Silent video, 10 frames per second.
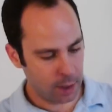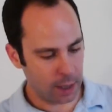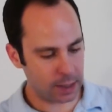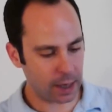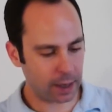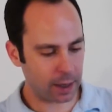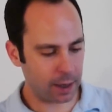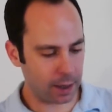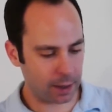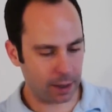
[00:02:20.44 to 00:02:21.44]
It's like
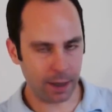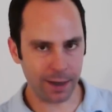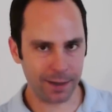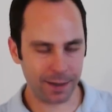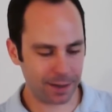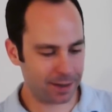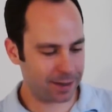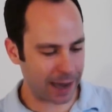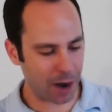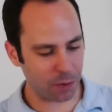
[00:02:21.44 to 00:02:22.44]
a Guinness
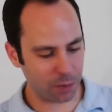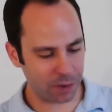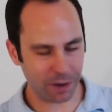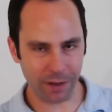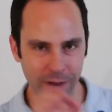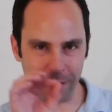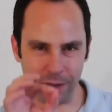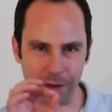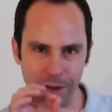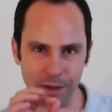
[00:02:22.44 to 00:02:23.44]
stout with all the
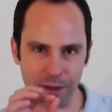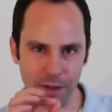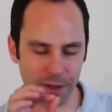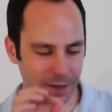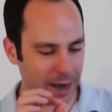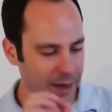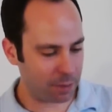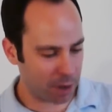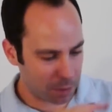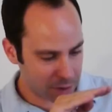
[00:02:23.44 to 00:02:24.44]
little tiny
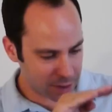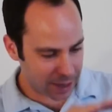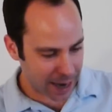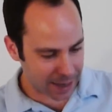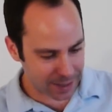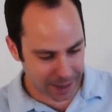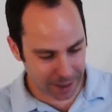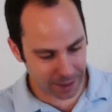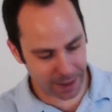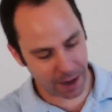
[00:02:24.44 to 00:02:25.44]
bubbles
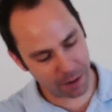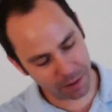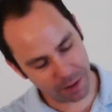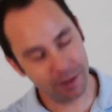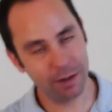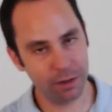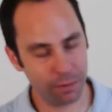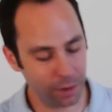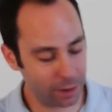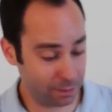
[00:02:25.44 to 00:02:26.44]
cascading down. It's
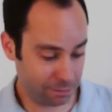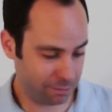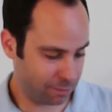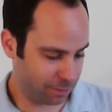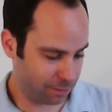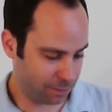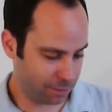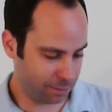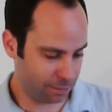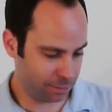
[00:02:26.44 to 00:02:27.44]
really
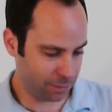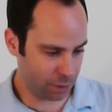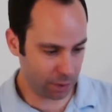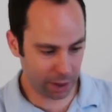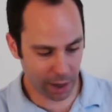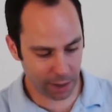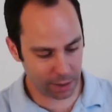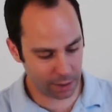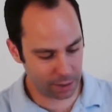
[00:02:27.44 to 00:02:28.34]
nice.